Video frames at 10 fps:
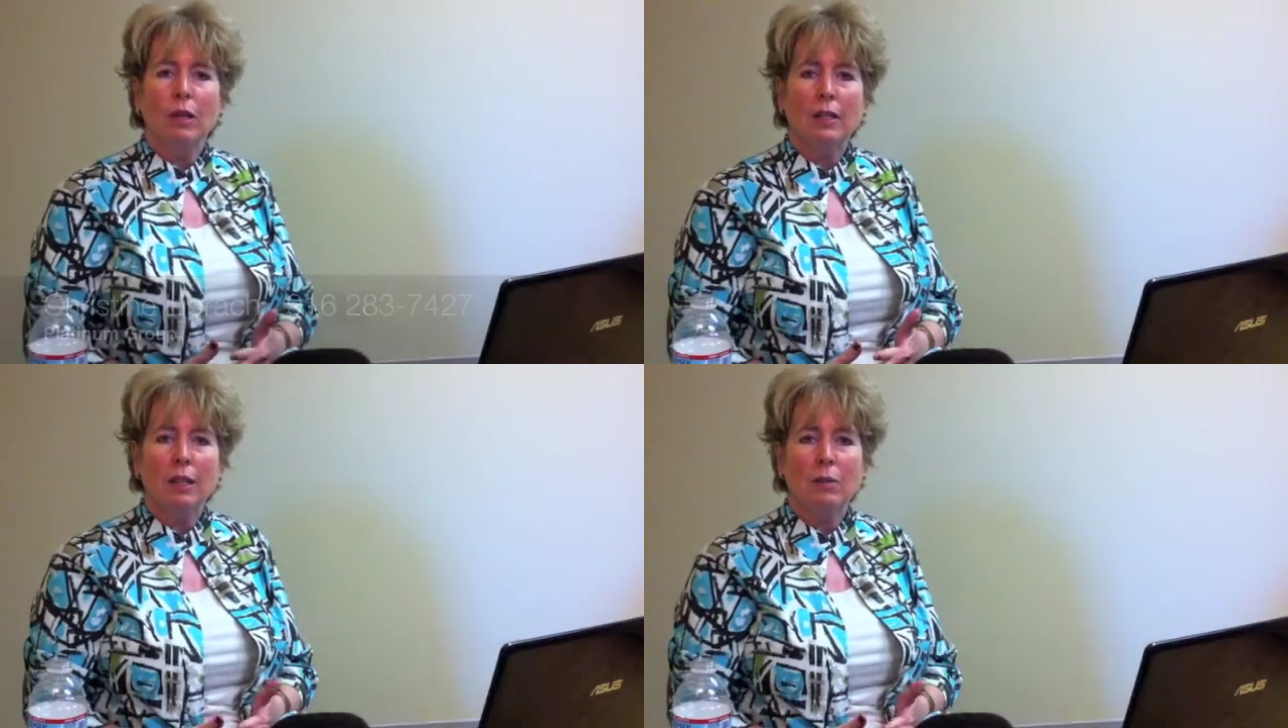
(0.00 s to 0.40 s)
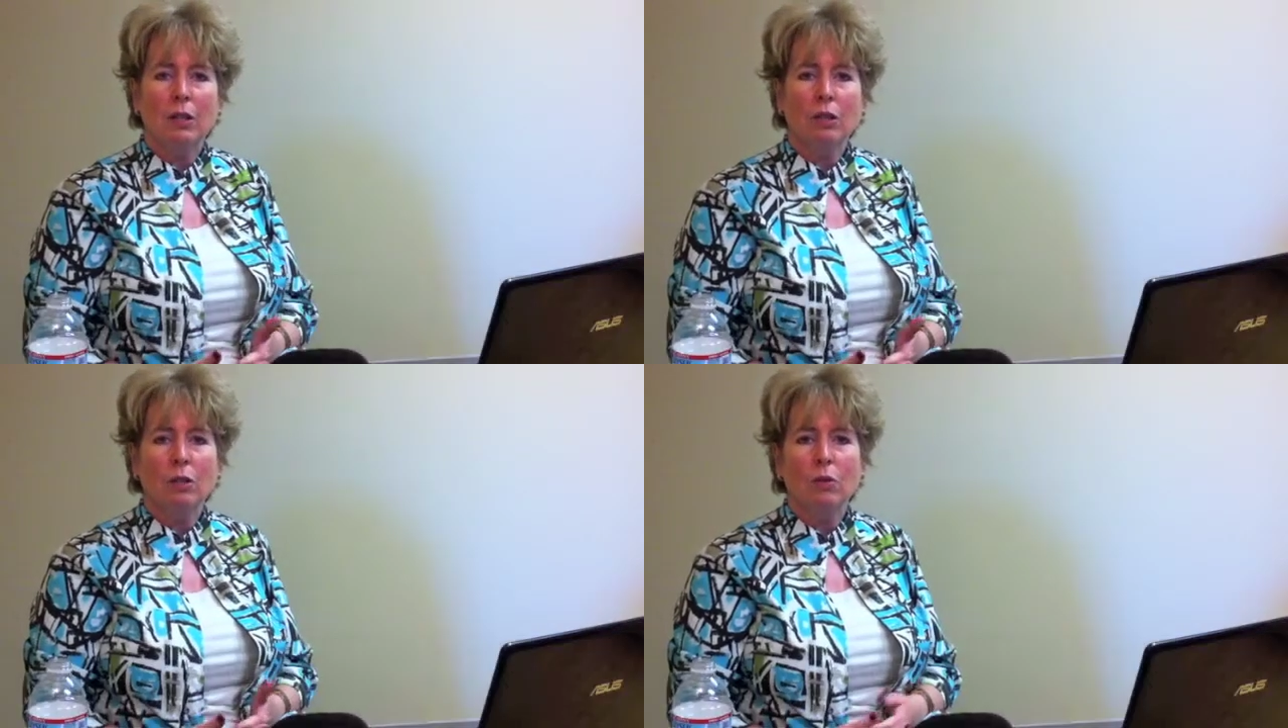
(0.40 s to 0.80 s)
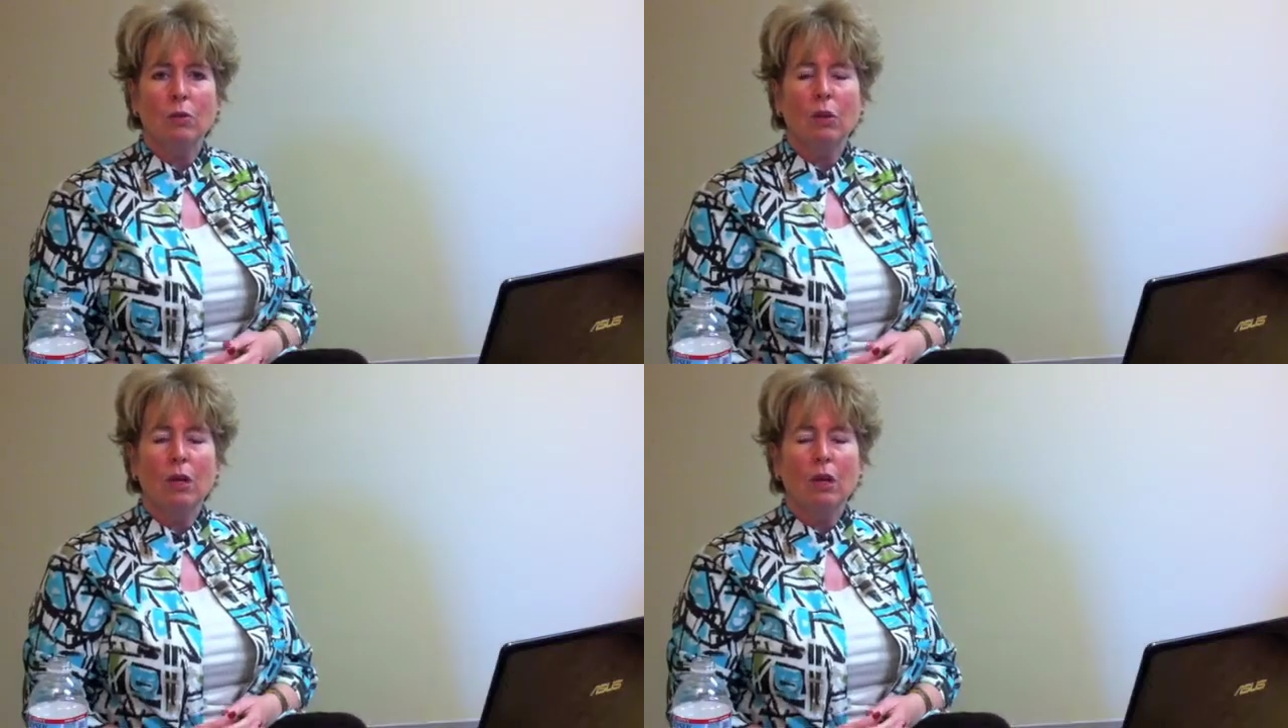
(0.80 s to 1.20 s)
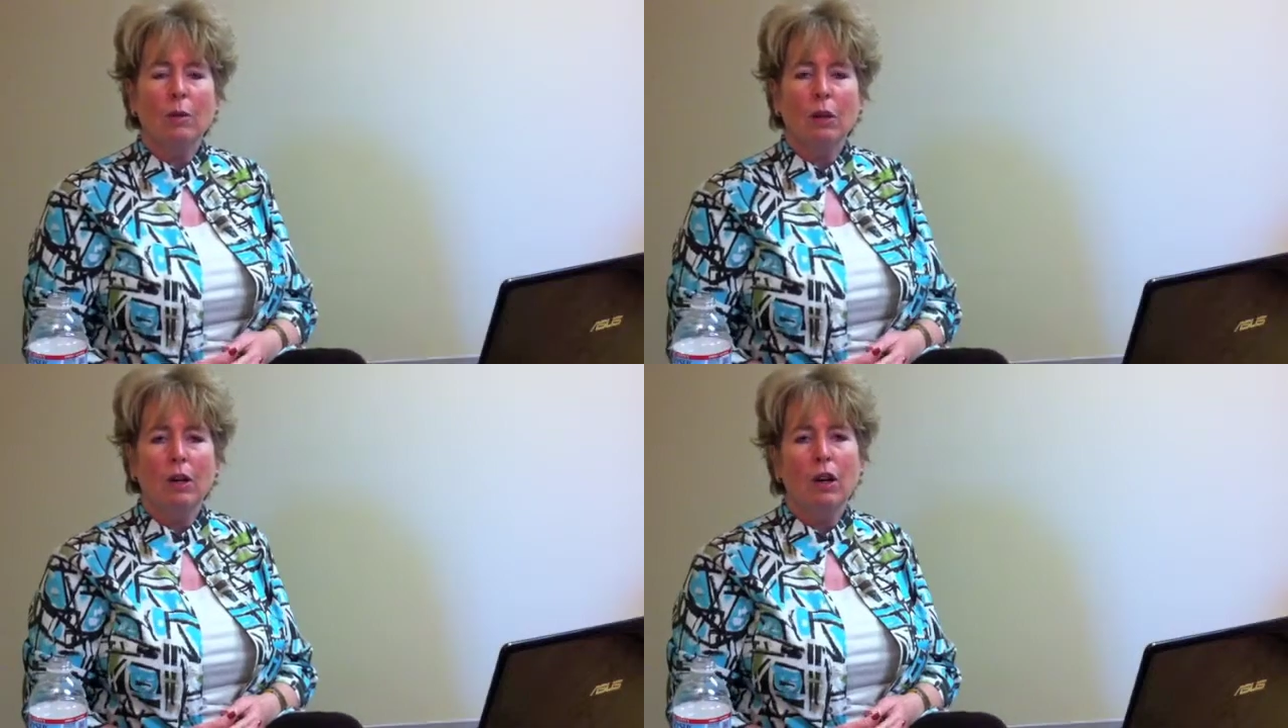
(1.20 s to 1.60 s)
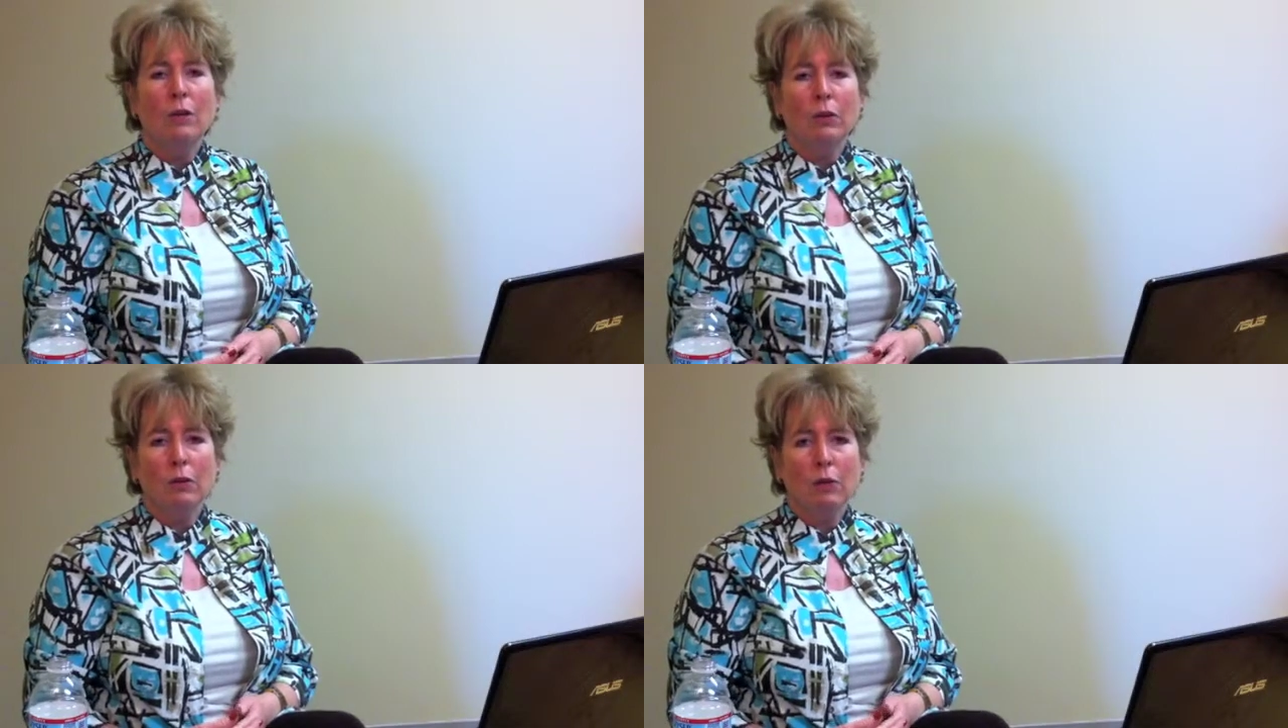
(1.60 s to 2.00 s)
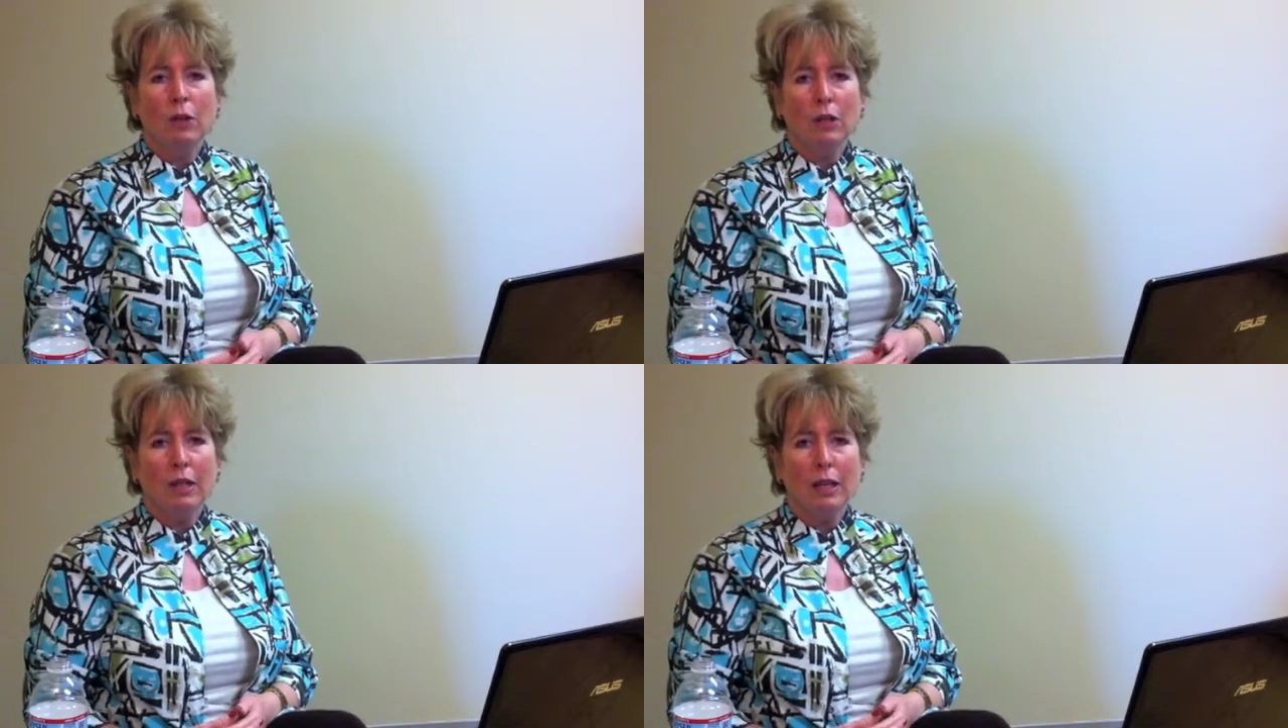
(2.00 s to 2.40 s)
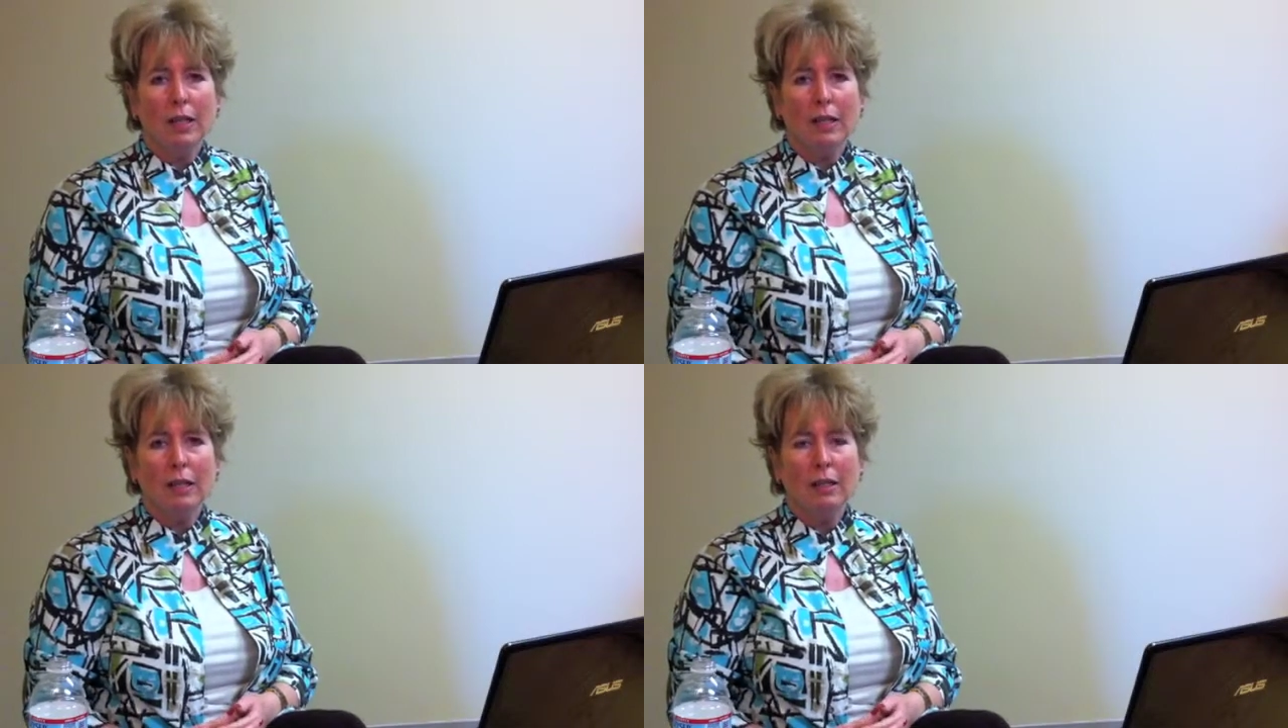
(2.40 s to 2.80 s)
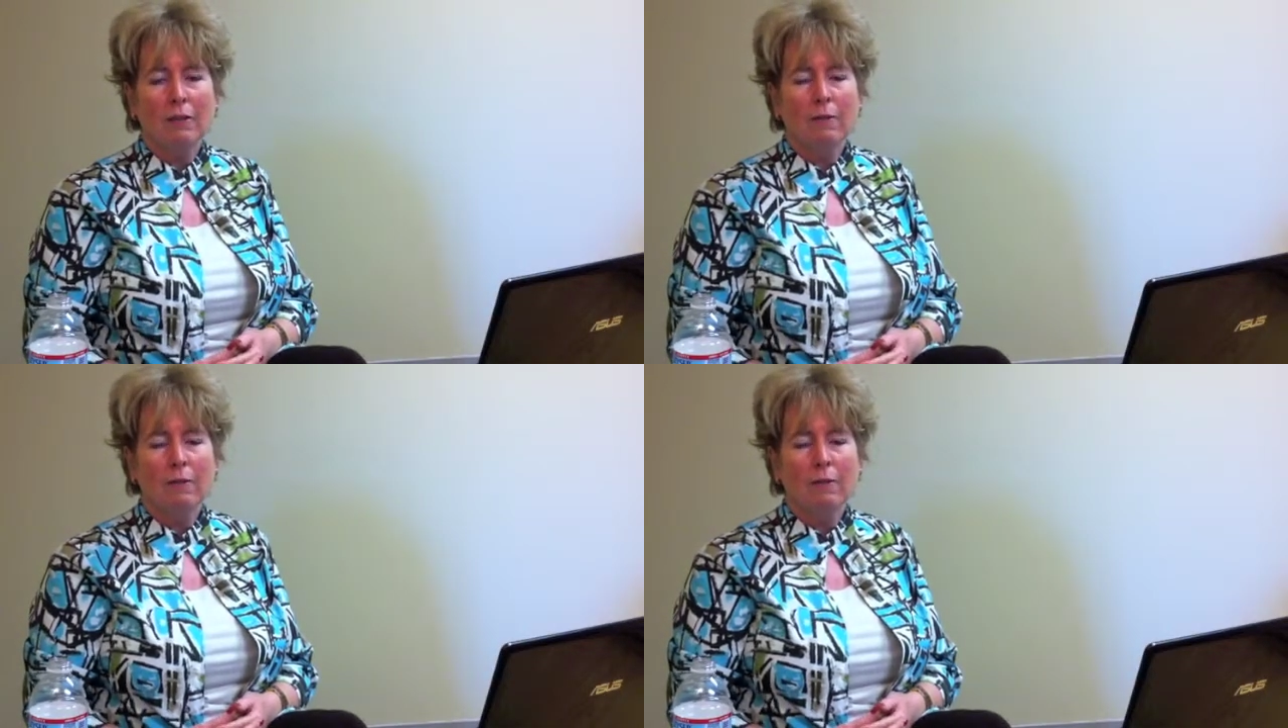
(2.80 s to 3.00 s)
attempting to put an offer for your clients.